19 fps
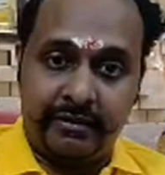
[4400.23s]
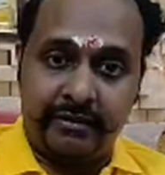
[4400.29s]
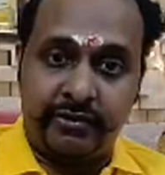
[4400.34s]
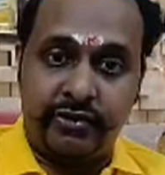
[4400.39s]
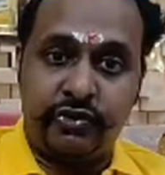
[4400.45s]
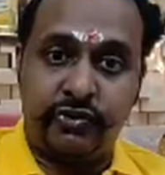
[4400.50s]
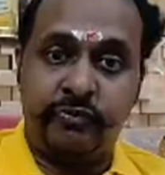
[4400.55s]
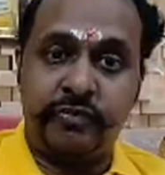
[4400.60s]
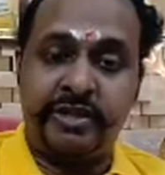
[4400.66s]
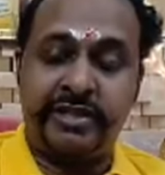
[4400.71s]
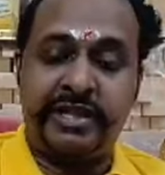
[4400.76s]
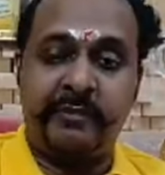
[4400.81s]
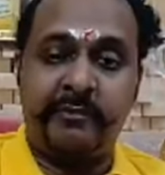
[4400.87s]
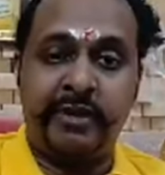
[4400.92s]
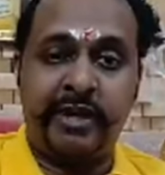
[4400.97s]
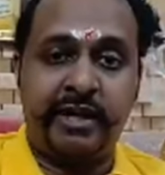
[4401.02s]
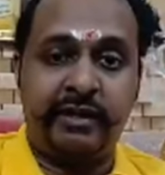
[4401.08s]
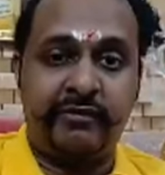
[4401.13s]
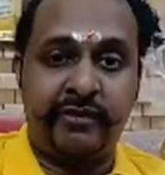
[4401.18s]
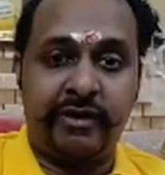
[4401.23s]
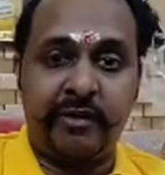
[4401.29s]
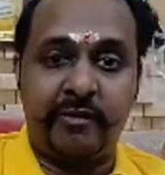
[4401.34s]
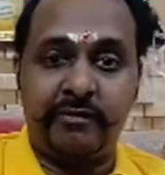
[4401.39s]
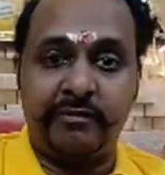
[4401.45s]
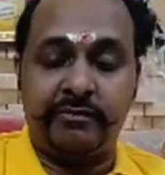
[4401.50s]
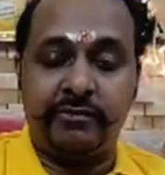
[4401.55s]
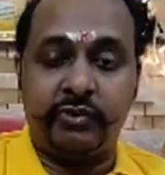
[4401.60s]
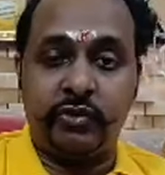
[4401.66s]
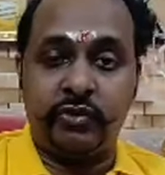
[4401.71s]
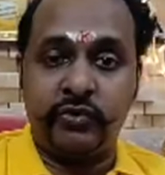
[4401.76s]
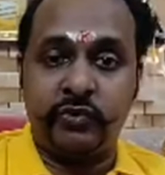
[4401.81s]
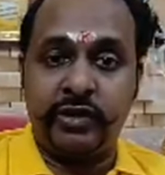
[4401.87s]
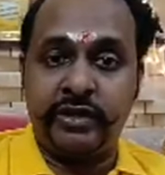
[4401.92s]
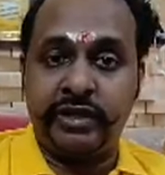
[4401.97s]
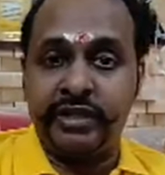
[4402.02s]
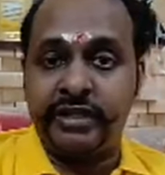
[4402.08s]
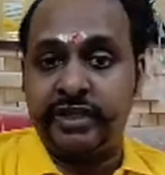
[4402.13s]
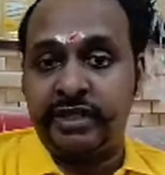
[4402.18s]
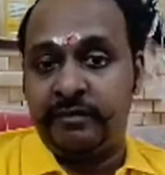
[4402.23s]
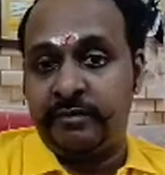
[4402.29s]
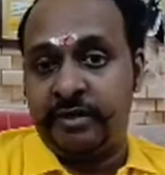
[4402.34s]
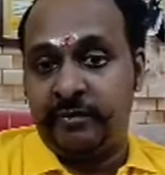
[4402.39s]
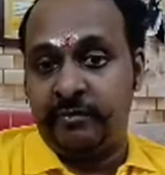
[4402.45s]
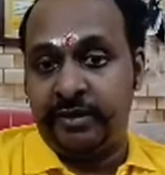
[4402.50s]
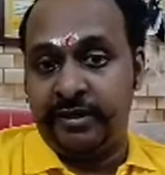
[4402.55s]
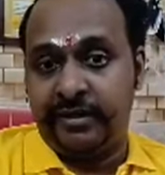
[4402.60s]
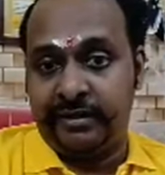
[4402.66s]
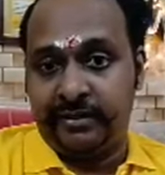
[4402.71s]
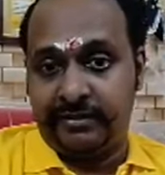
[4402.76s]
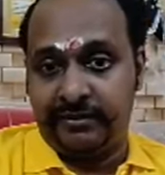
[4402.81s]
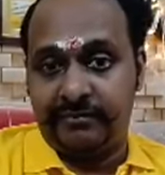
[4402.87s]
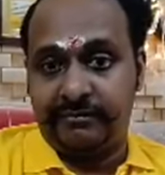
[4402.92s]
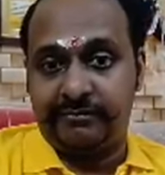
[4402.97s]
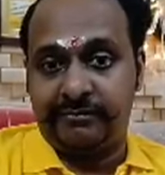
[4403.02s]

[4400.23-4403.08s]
should be separate from those who are teaching BPT.